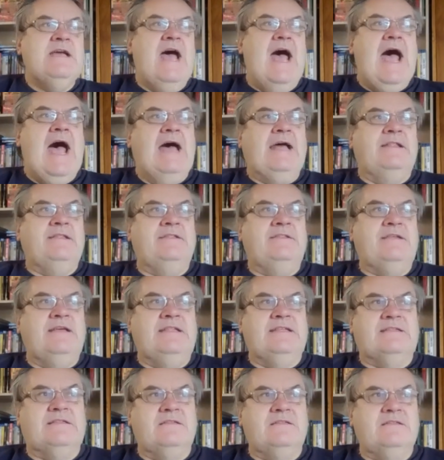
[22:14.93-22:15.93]
and a
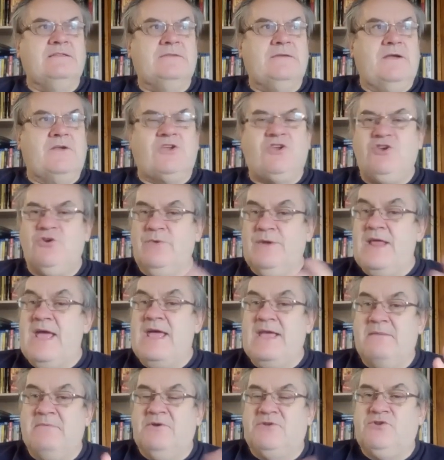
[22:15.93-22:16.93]
little
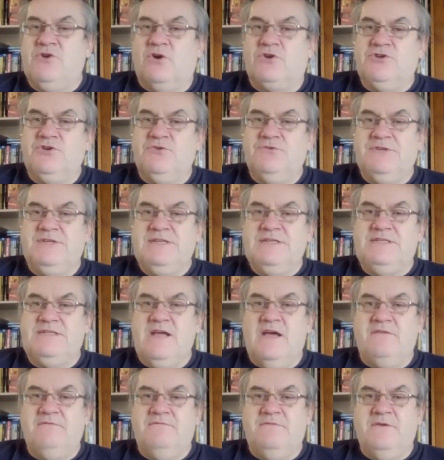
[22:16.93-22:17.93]
Q&A about Doctor Who that he's
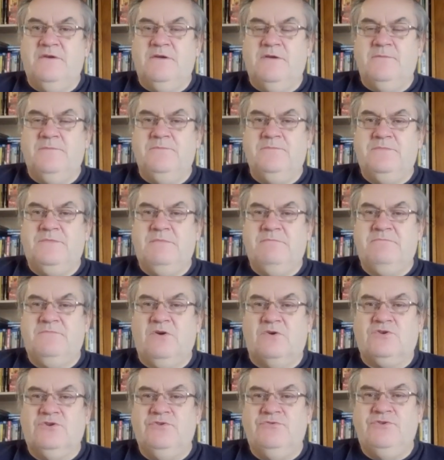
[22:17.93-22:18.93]
done for the
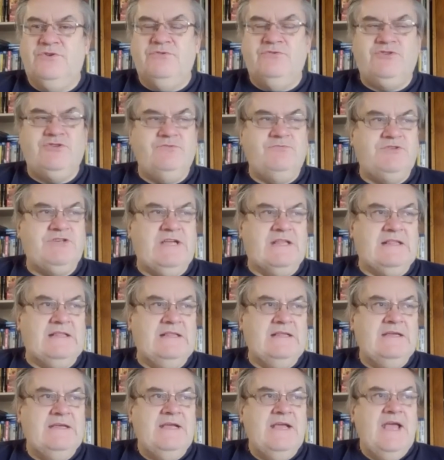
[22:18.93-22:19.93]
Doctor Who YouTube
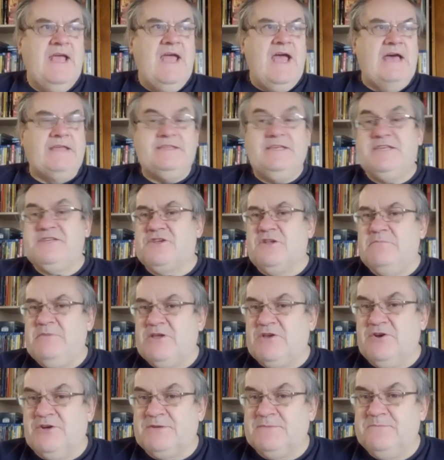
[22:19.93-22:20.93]
channel. I think he's going to
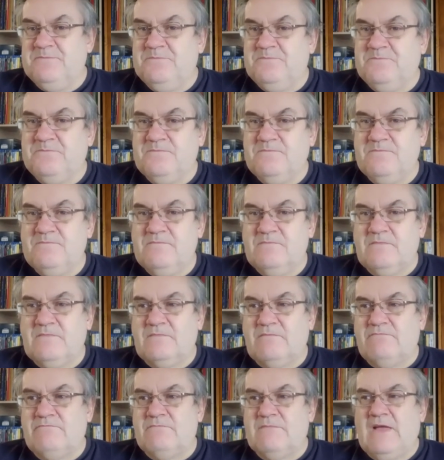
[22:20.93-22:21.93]
be good.
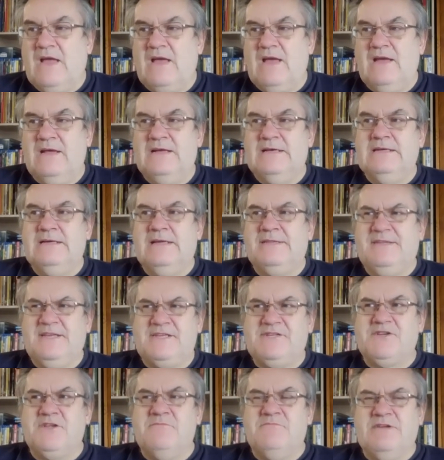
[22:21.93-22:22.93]
I
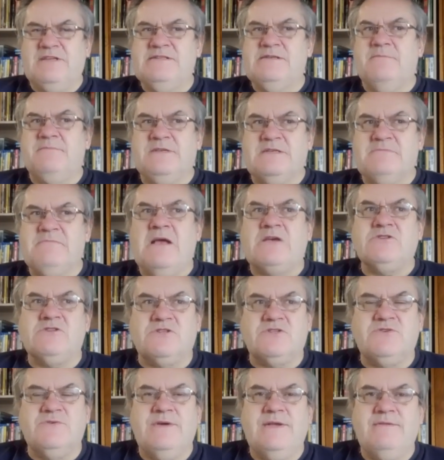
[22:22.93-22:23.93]
think he's going to bring something
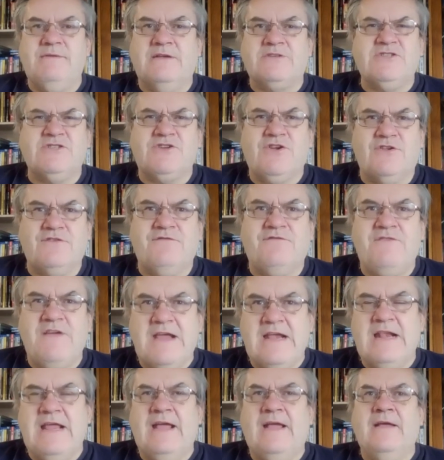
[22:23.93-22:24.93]
special to it. I've just got a
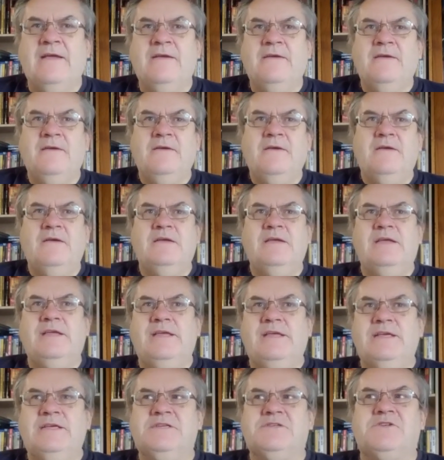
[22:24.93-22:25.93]
feeling
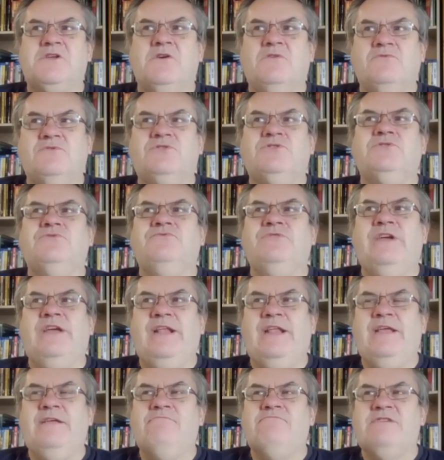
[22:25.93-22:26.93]
he is going to
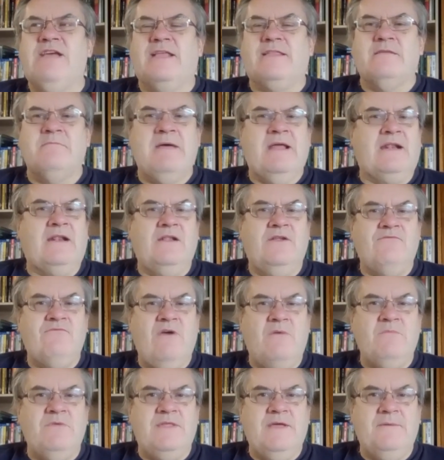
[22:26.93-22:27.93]
really take the mantle and
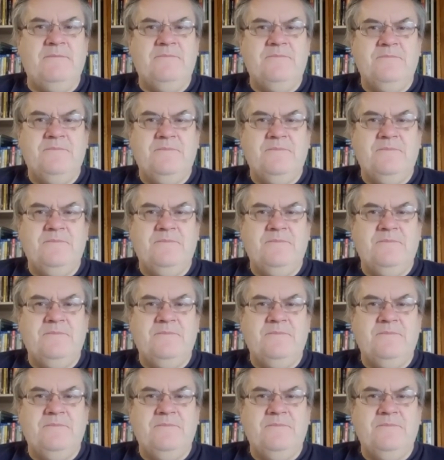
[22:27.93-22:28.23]
run with it.